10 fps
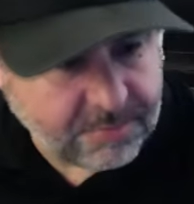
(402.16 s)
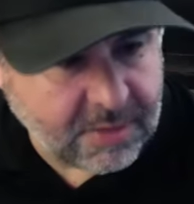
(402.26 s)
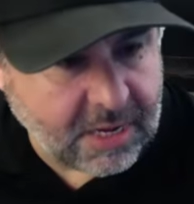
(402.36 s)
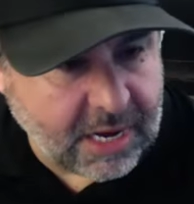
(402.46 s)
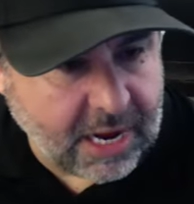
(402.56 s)

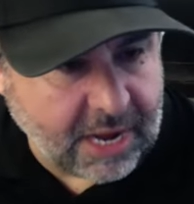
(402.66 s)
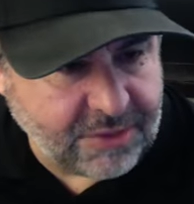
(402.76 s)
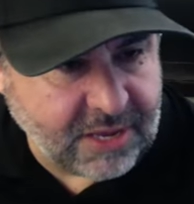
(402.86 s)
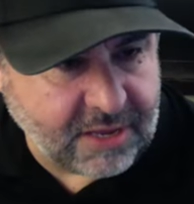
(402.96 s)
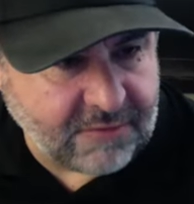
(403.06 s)
I
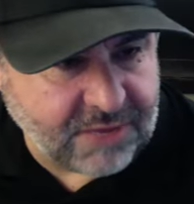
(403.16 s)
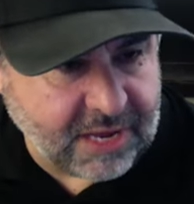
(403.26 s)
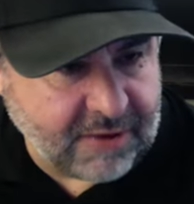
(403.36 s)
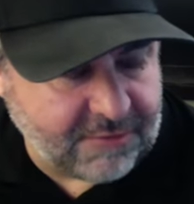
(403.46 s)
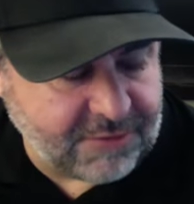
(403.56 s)
think if
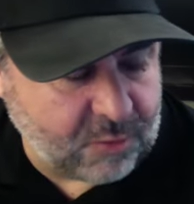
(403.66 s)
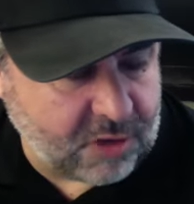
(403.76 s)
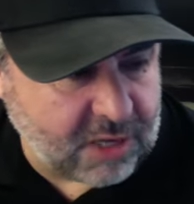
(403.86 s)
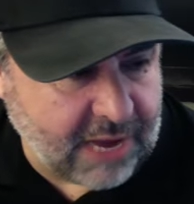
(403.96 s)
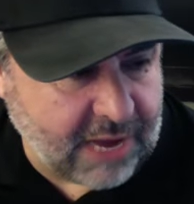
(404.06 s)
they
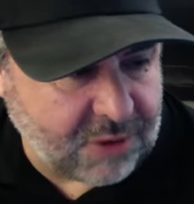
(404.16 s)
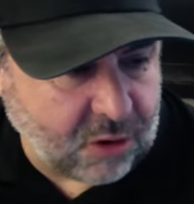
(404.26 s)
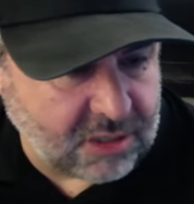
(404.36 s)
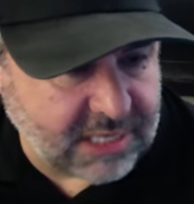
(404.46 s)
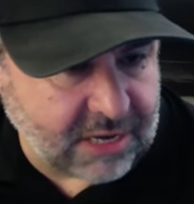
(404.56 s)
really have their
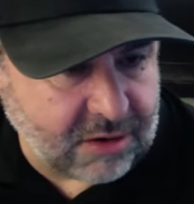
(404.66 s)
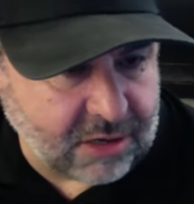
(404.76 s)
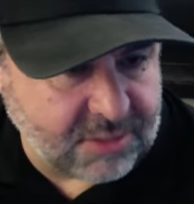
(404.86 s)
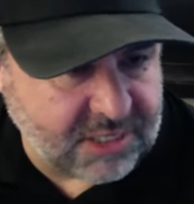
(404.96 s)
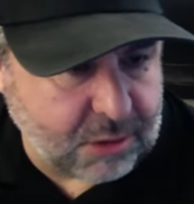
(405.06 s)
heart set on
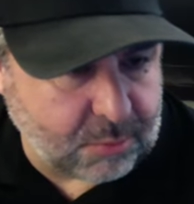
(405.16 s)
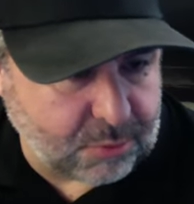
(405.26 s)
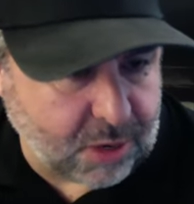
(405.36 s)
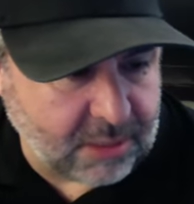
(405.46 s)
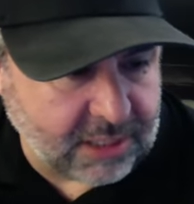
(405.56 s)
a particular
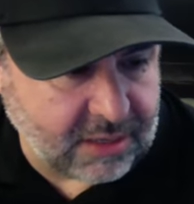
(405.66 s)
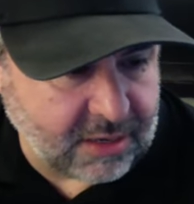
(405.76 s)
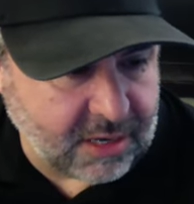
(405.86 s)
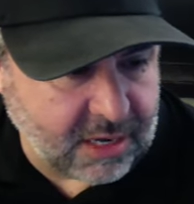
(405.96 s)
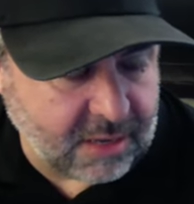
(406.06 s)
property,
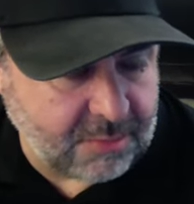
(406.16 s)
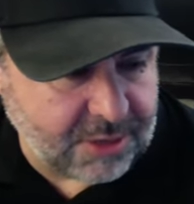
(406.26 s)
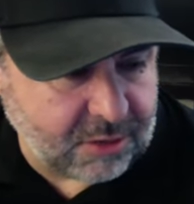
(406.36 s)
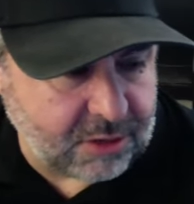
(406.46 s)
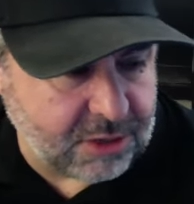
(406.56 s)

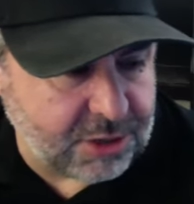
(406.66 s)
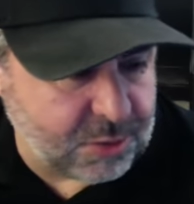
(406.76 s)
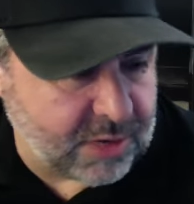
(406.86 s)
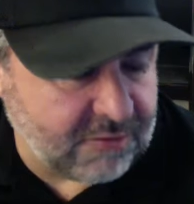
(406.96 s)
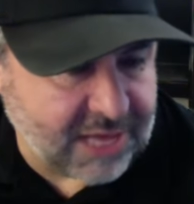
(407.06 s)
they're going to do
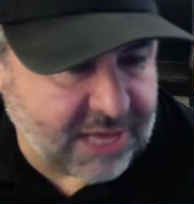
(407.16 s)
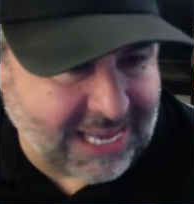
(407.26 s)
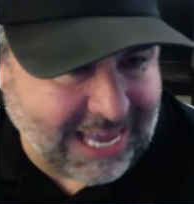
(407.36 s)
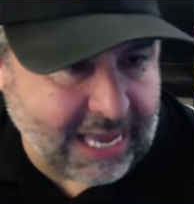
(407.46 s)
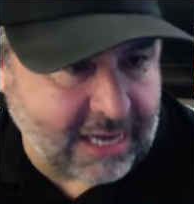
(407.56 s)
whatever they
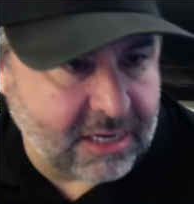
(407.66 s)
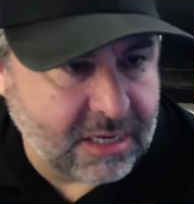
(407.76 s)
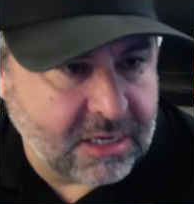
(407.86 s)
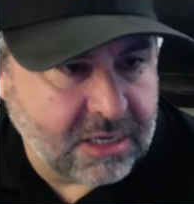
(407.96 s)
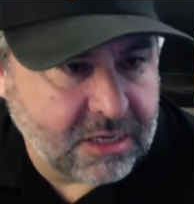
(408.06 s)
can
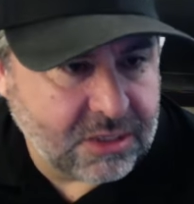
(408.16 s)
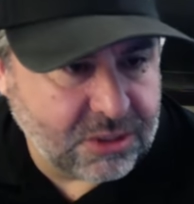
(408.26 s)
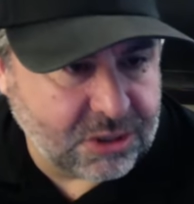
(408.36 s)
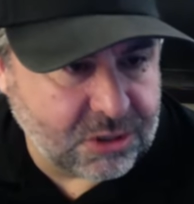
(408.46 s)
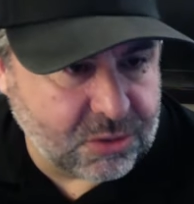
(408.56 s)

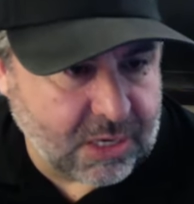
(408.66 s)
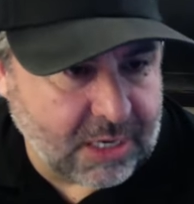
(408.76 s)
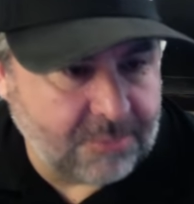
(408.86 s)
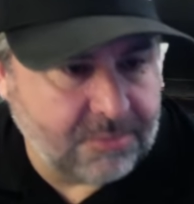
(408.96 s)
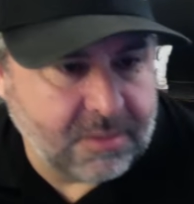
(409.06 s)

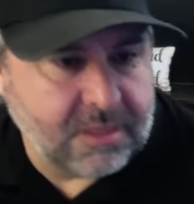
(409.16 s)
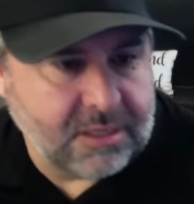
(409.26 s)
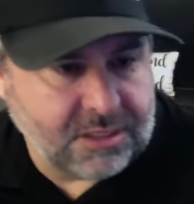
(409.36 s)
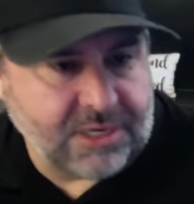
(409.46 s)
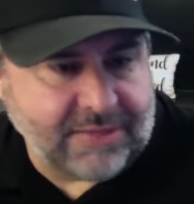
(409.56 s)
to
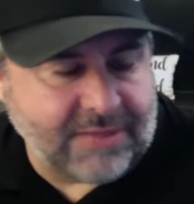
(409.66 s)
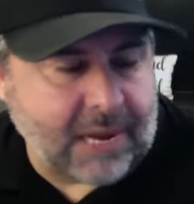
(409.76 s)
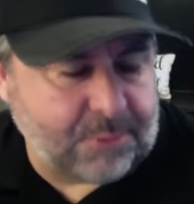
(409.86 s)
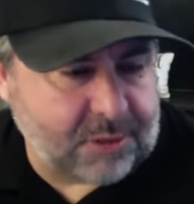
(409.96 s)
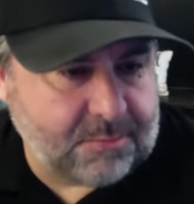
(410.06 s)
get
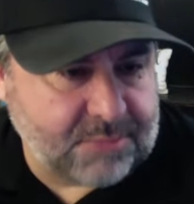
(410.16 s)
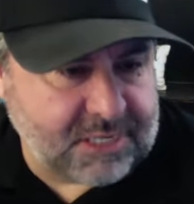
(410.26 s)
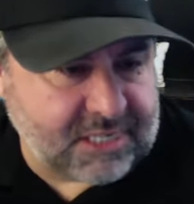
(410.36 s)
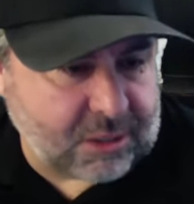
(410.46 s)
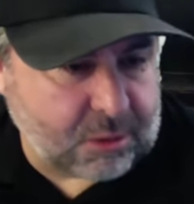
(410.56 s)
that
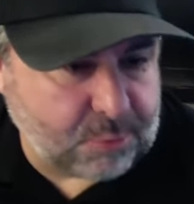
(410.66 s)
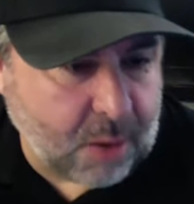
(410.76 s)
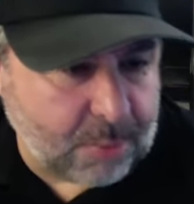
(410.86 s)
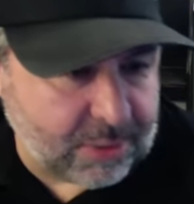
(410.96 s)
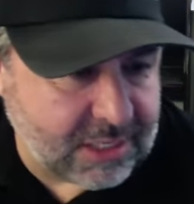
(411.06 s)
particular
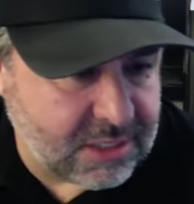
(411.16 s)
property.